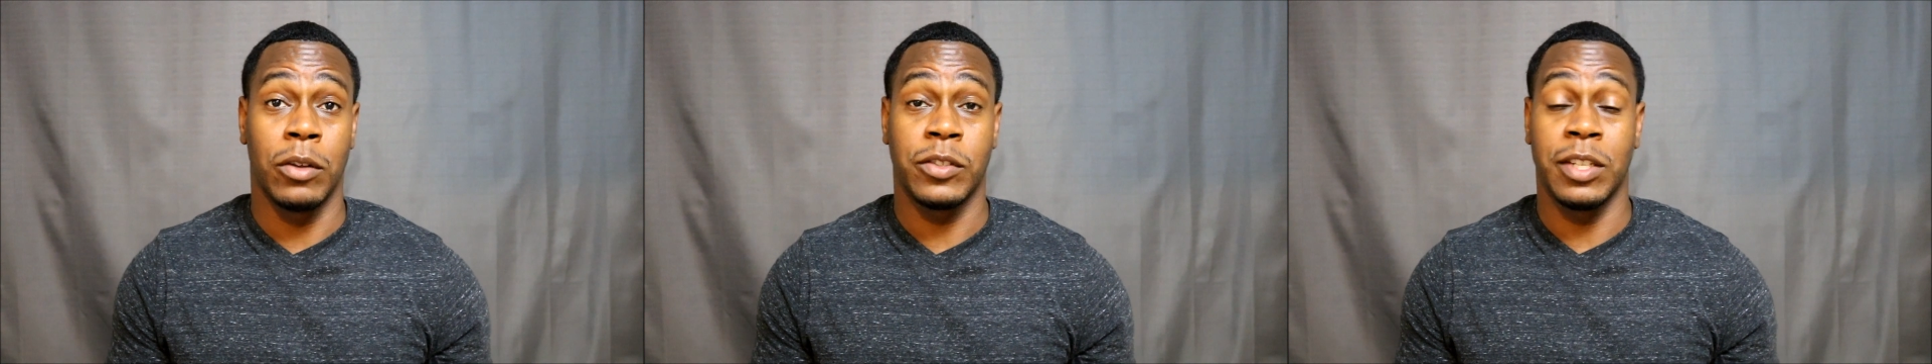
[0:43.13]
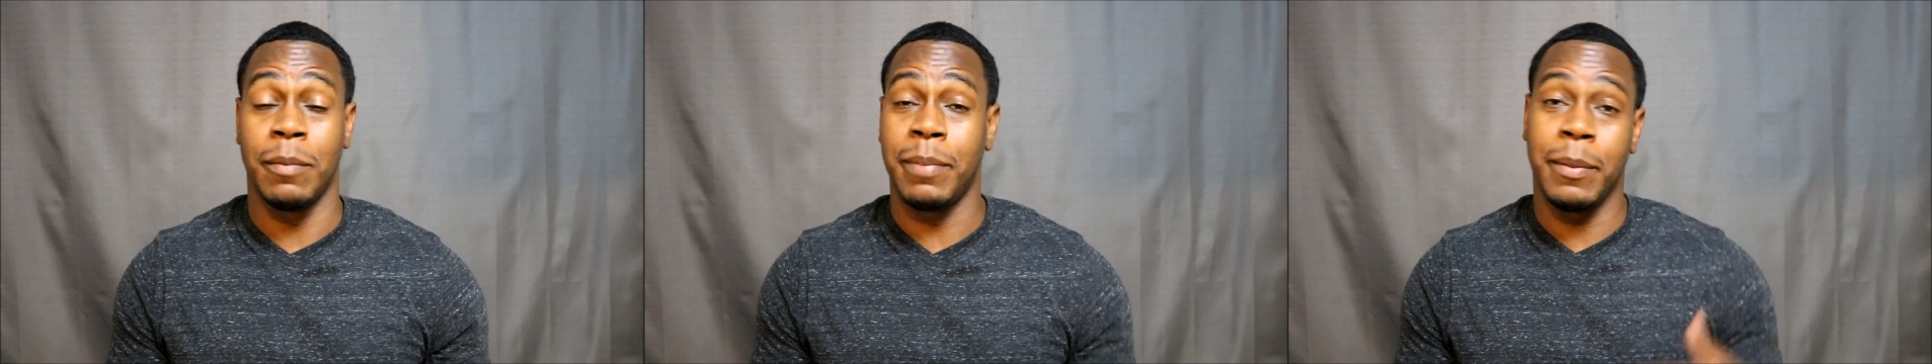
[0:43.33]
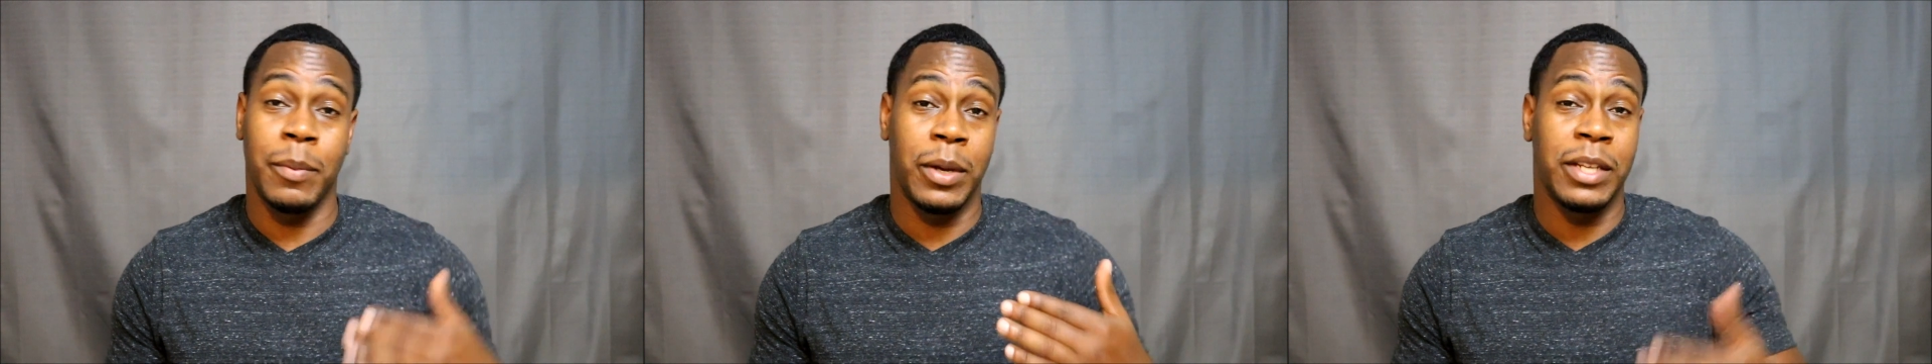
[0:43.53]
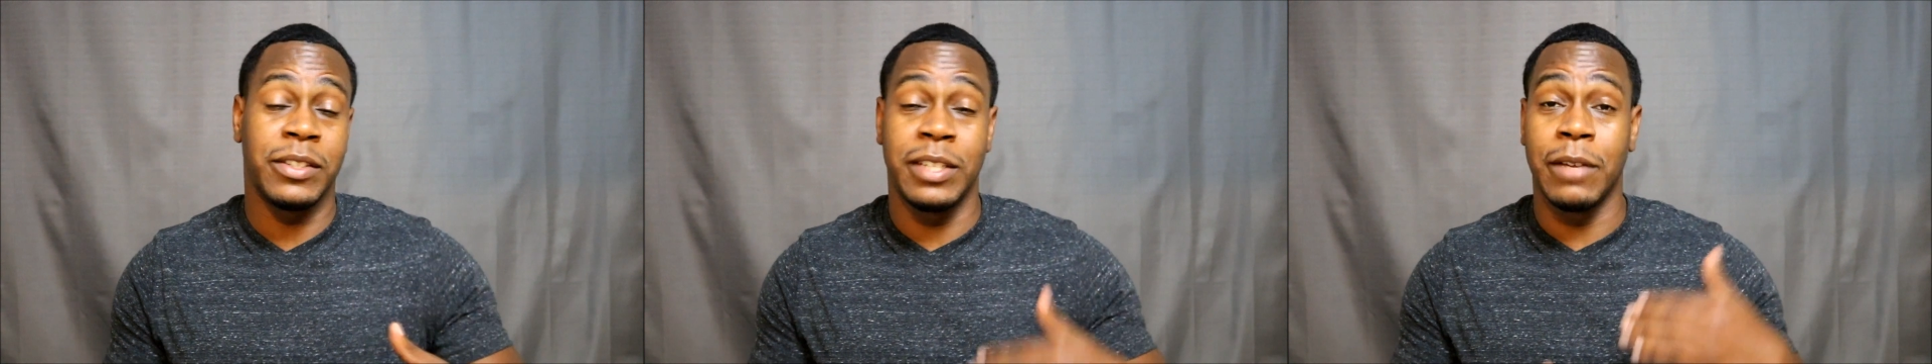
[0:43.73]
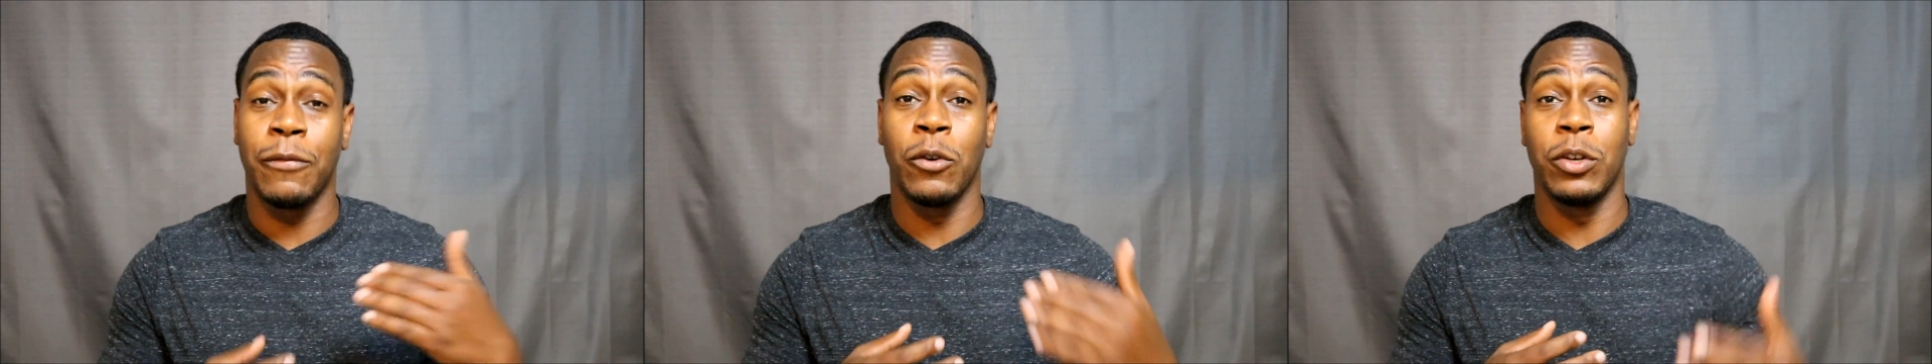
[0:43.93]
Some people, it's
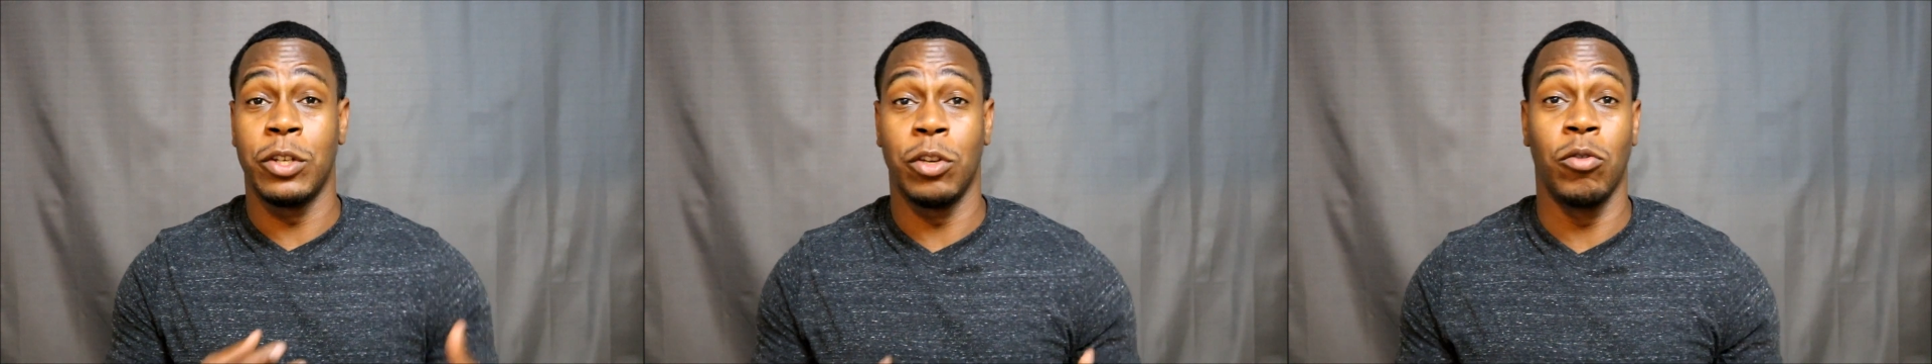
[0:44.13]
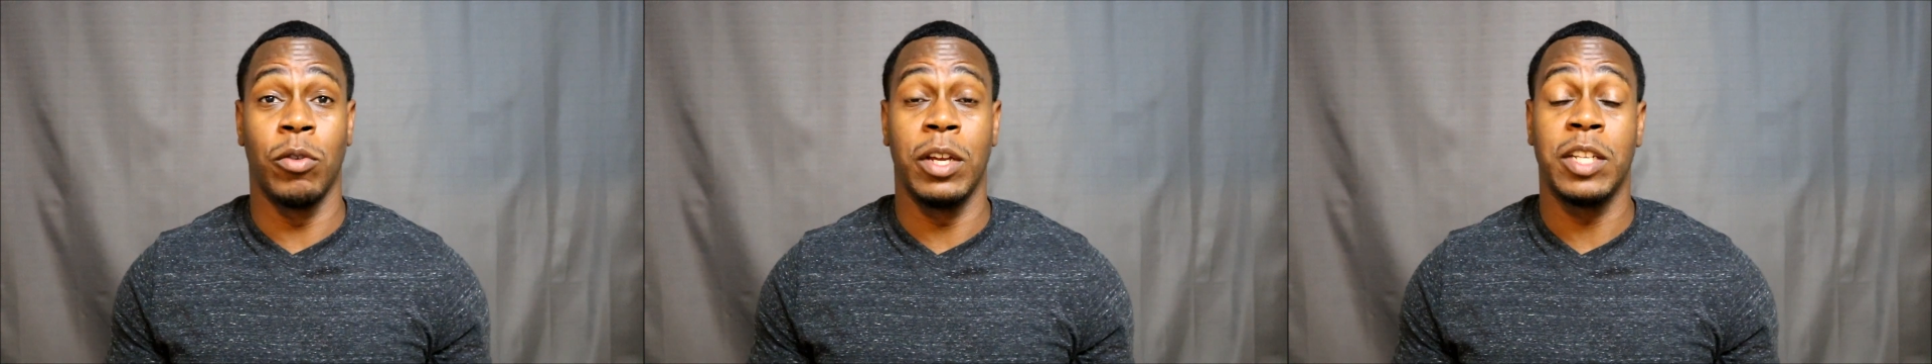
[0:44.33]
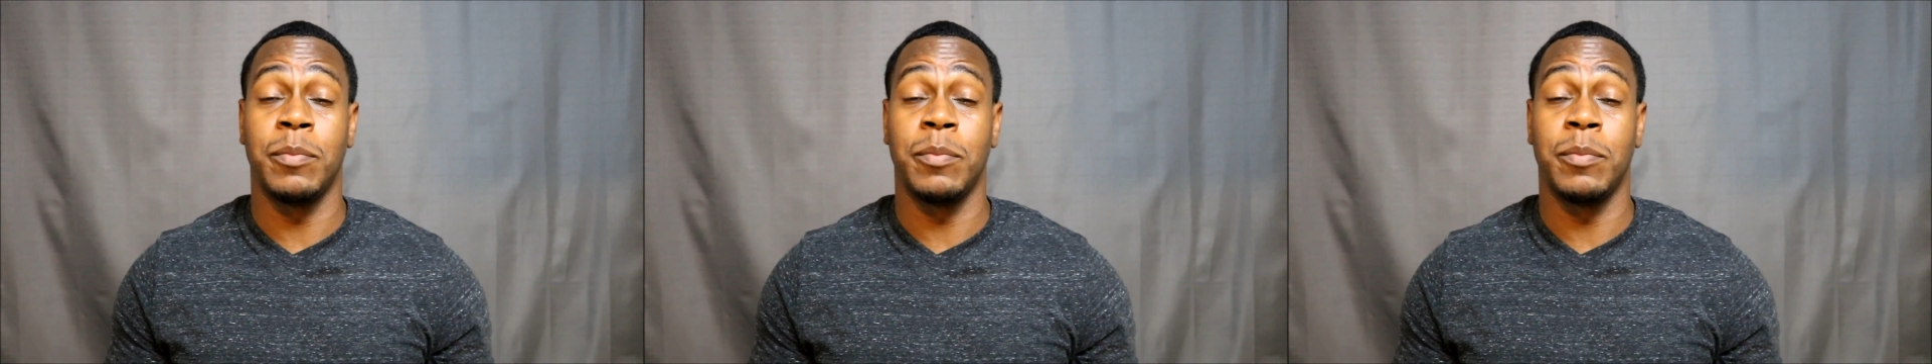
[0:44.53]
different degrees,